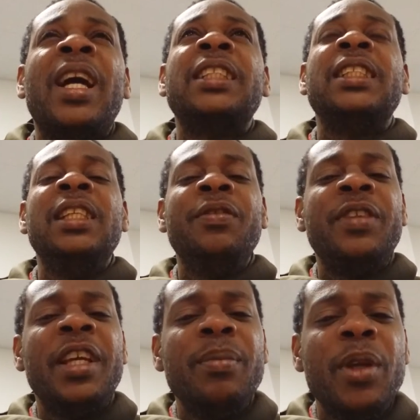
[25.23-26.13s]
As He
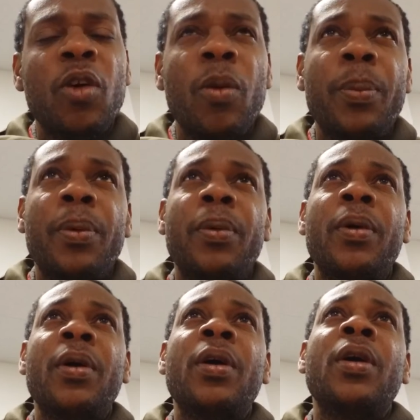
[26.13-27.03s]
lifted me up
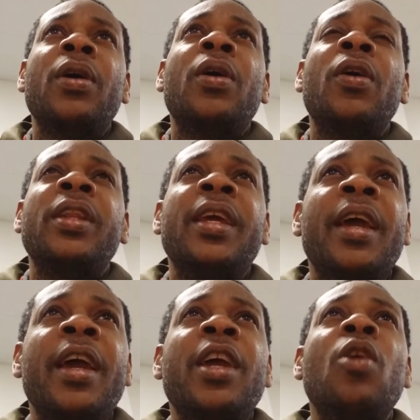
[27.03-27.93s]
on the
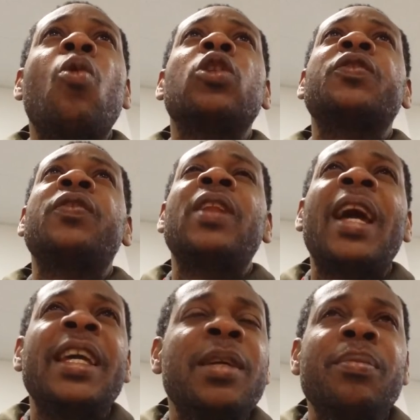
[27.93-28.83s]
air, He was
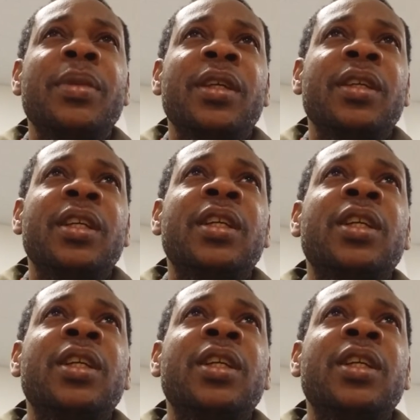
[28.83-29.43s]
flying me.